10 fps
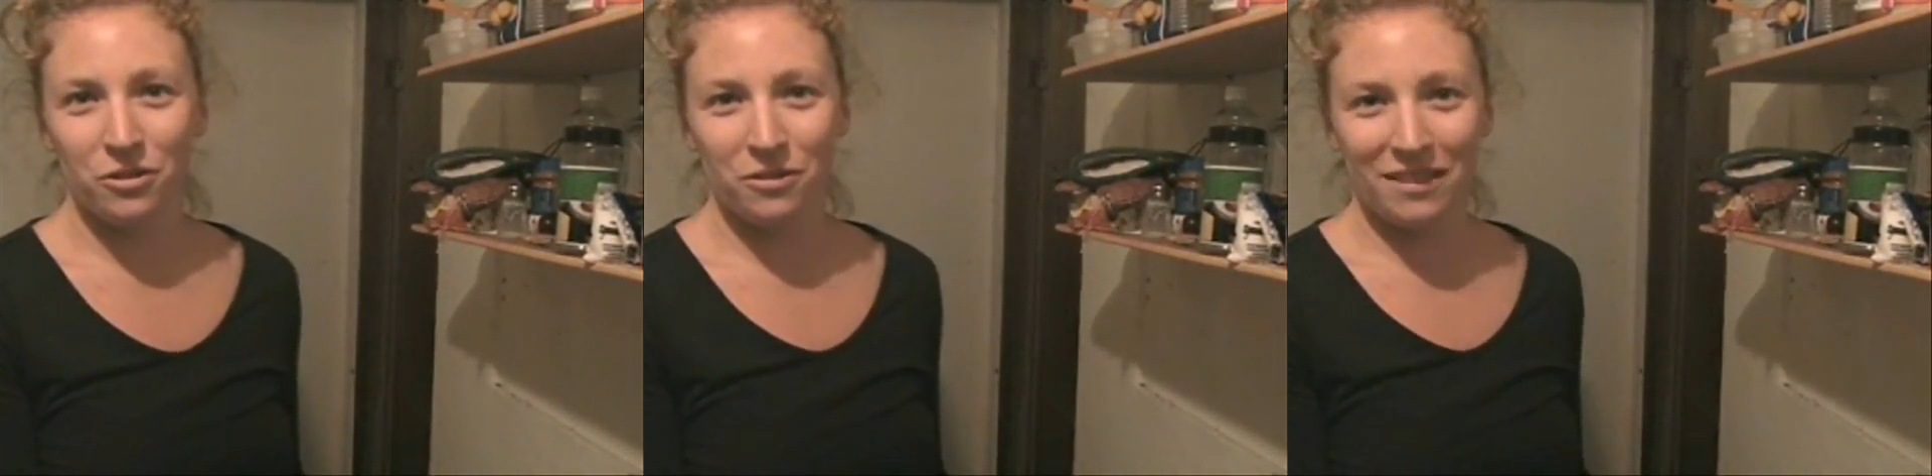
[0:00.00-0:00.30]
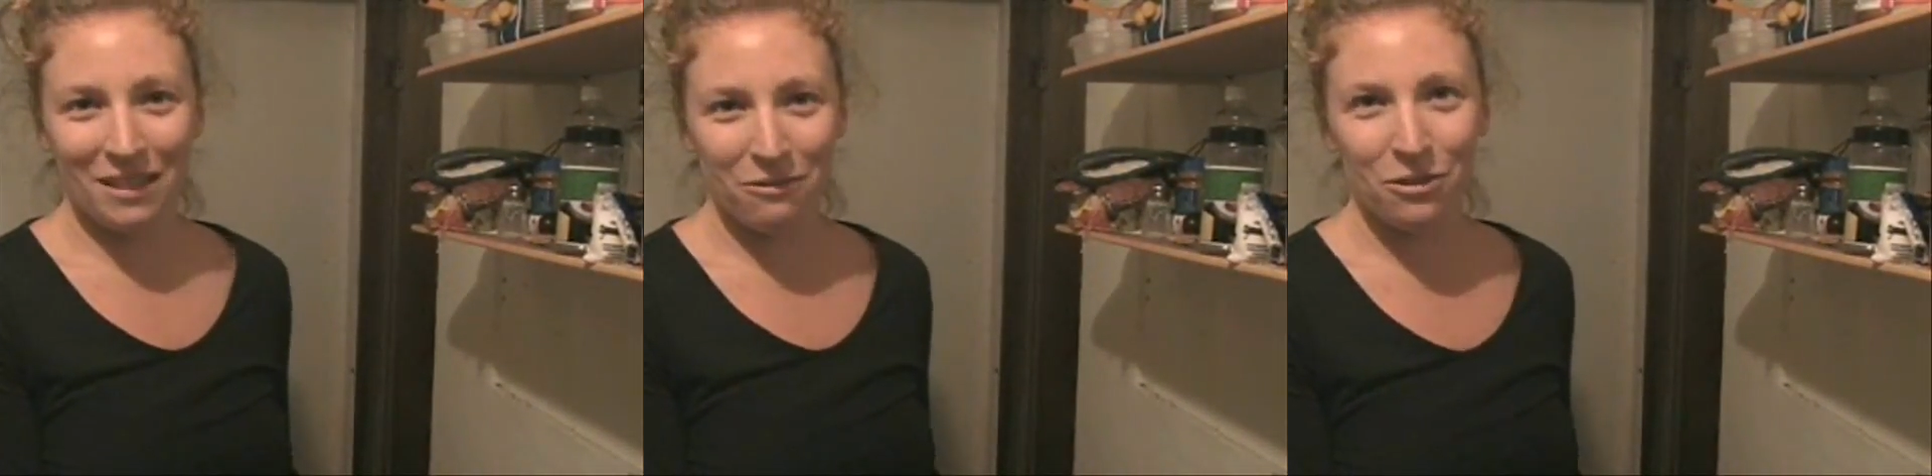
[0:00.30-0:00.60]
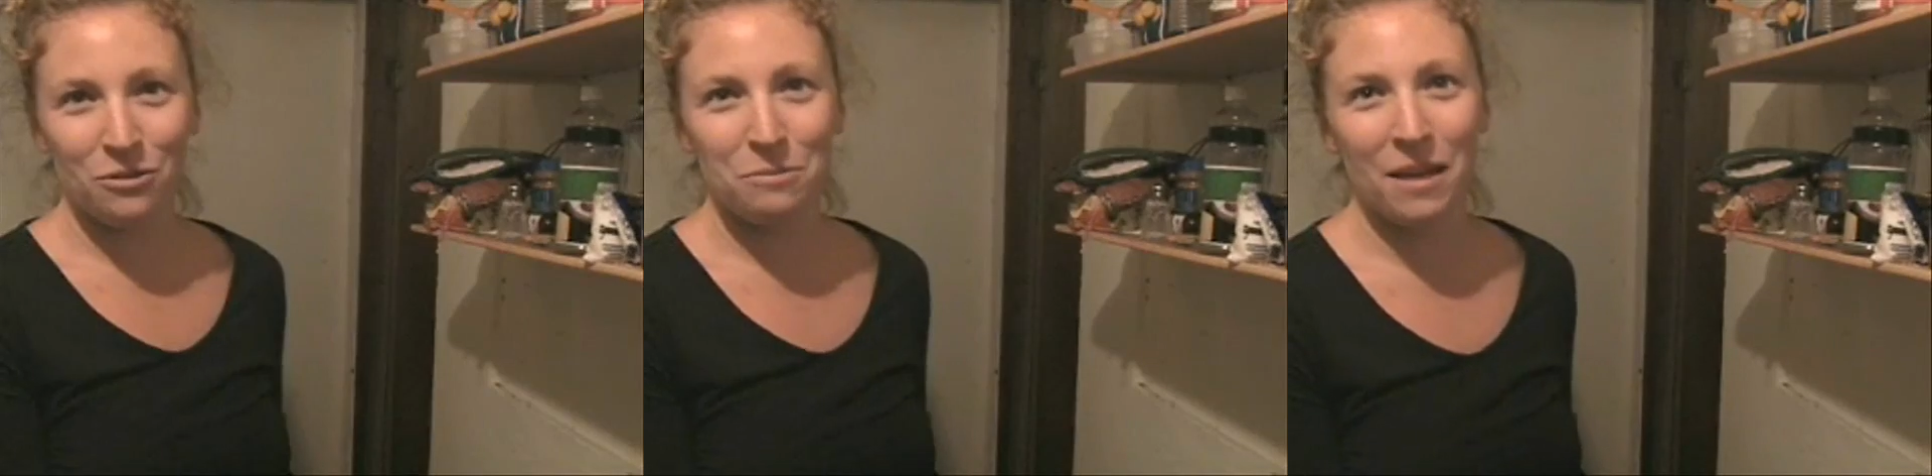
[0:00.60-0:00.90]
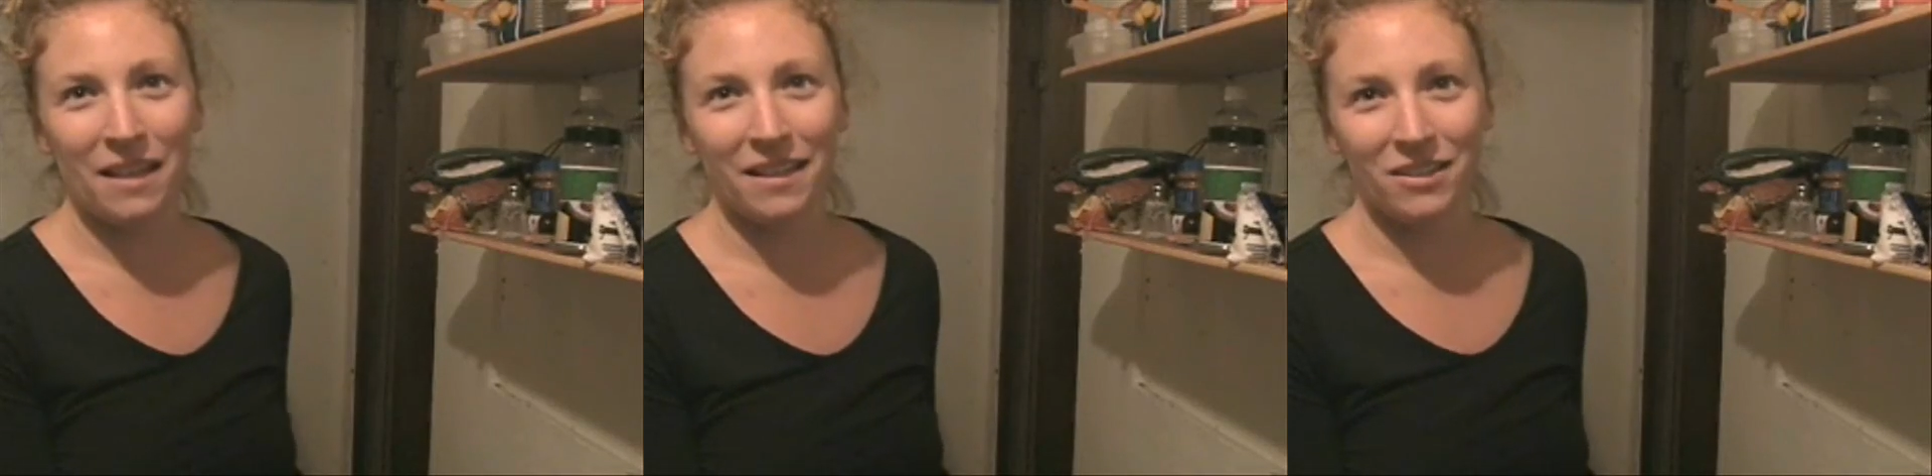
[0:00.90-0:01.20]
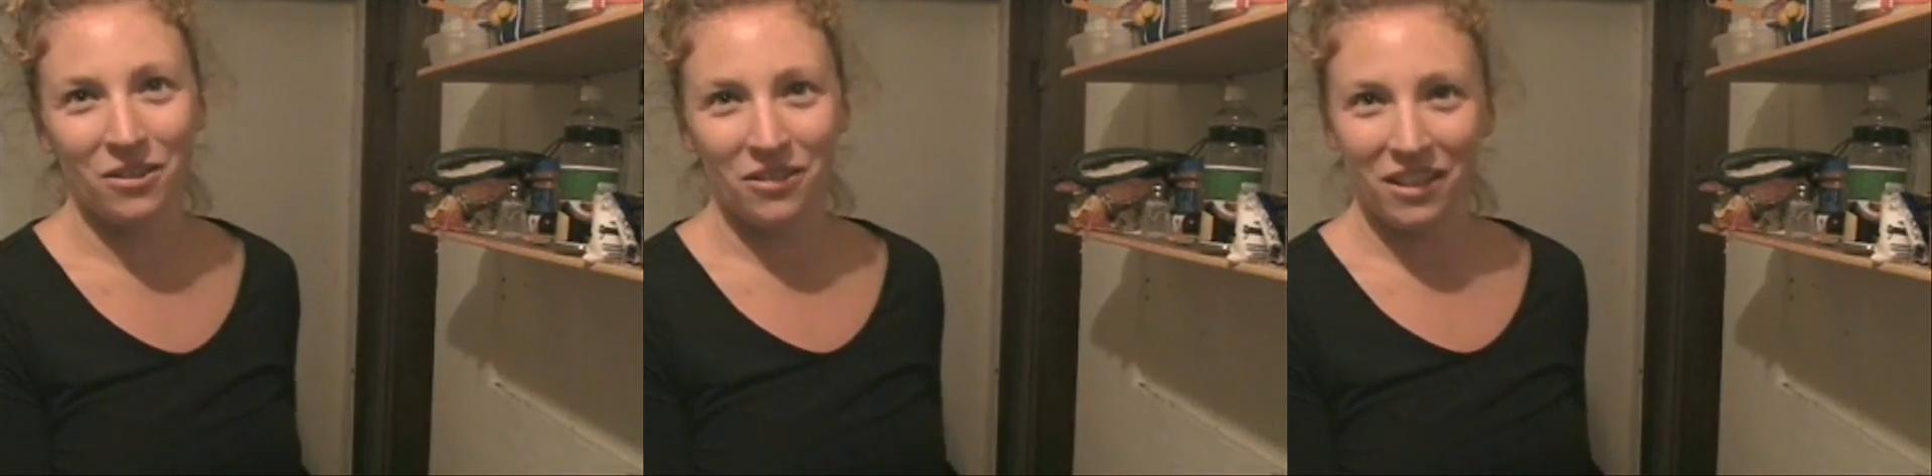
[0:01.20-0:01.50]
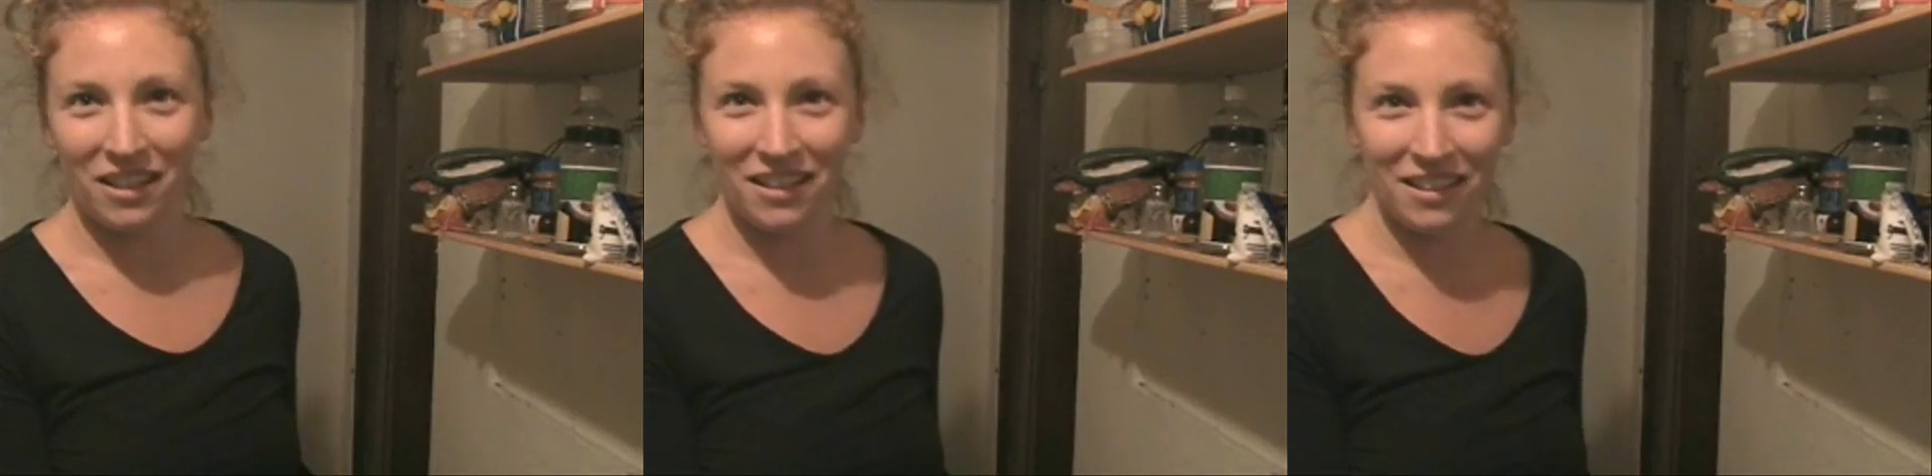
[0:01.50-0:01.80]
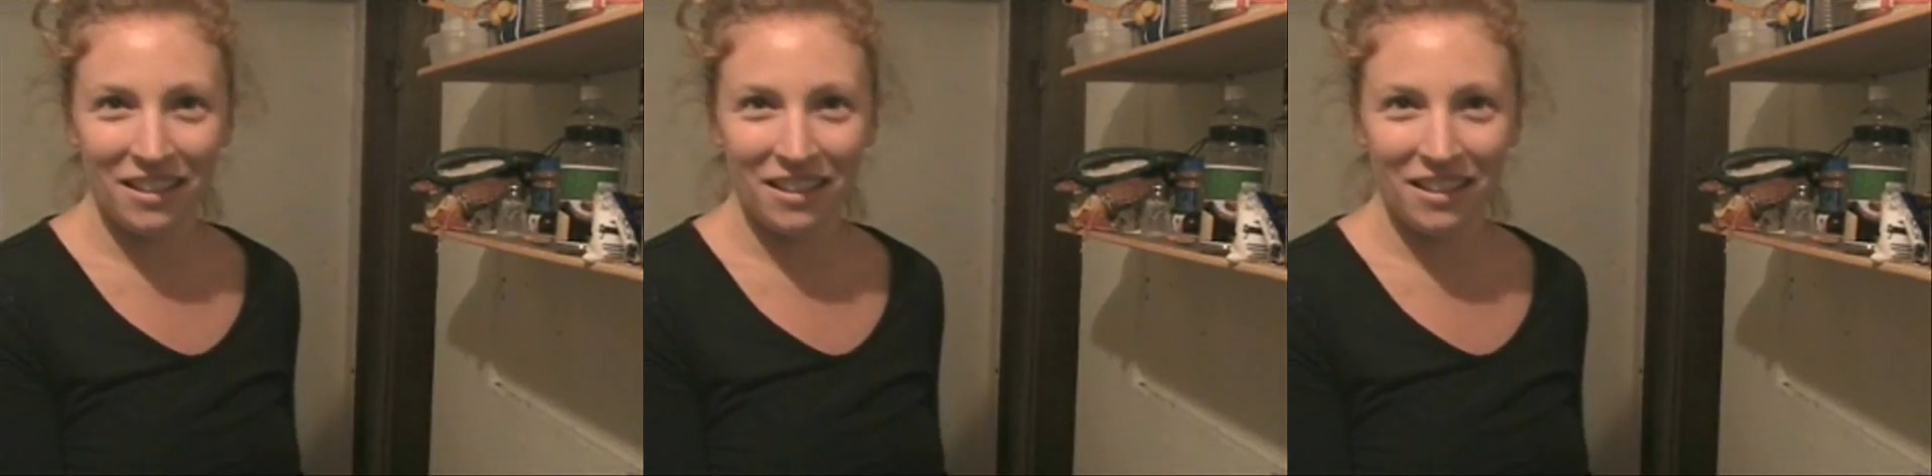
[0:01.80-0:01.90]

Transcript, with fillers: so instead we used baking soda.